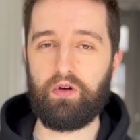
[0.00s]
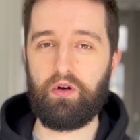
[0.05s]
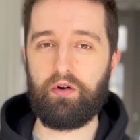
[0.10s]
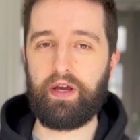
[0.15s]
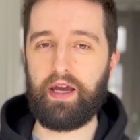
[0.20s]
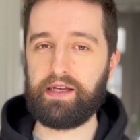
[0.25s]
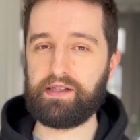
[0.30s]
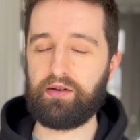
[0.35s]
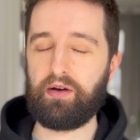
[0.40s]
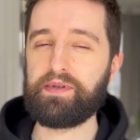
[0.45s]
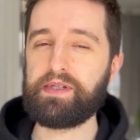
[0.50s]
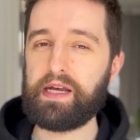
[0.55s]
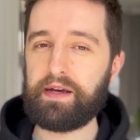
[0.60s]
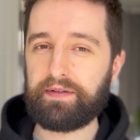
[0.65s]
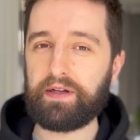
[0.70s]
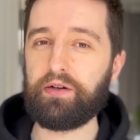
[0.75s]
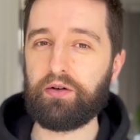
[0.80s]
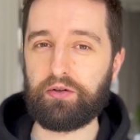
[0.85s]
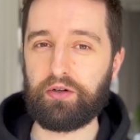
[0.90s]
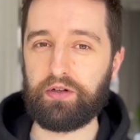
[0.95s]
Okay, so I'm
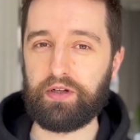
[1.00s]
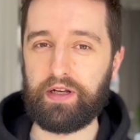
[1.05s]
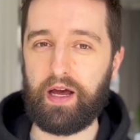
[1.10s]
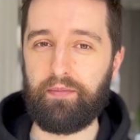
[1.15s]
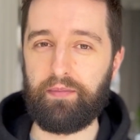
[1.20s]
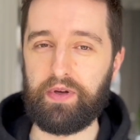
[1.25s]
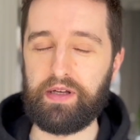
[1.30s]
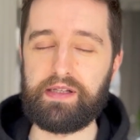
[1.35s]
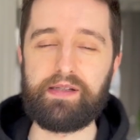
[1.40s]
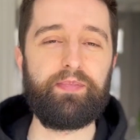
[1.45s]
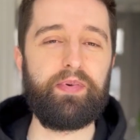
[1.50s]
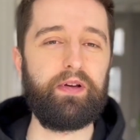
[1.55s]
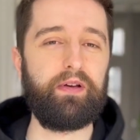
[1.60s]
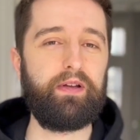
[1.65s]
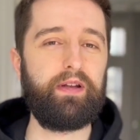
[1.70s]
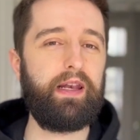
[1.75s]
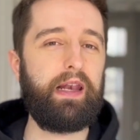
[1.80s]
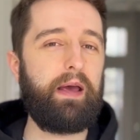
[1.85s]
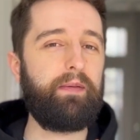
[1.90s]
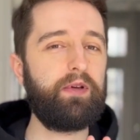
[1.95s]
definitely not good at numbers,
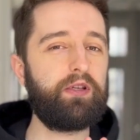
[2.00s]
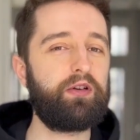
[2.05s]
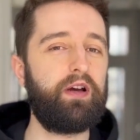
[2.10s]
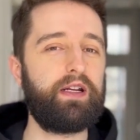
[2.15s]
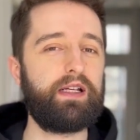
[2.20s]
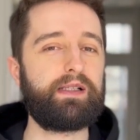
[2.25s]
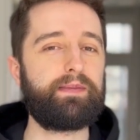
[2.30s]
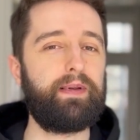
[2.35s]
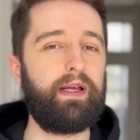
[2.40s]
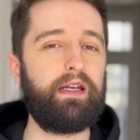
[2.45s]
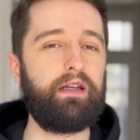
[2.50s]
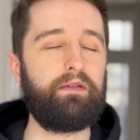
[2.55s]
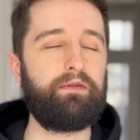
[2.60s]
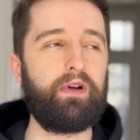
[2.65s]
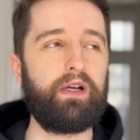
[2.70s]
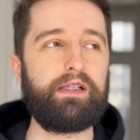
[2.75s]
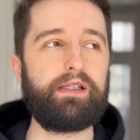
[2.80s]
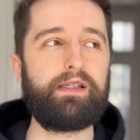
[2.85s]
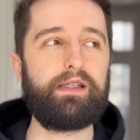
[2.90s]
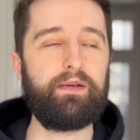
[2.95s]
but let me try and explain in a
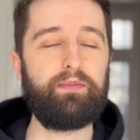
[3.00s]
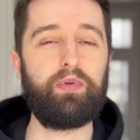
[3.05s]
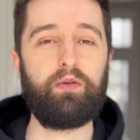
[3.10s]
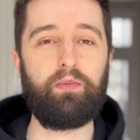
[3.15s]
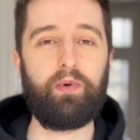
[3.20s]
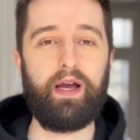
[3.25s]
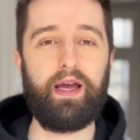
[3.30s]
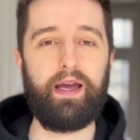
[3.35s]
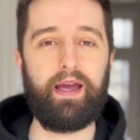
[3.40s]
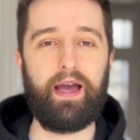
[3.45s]
very simple way,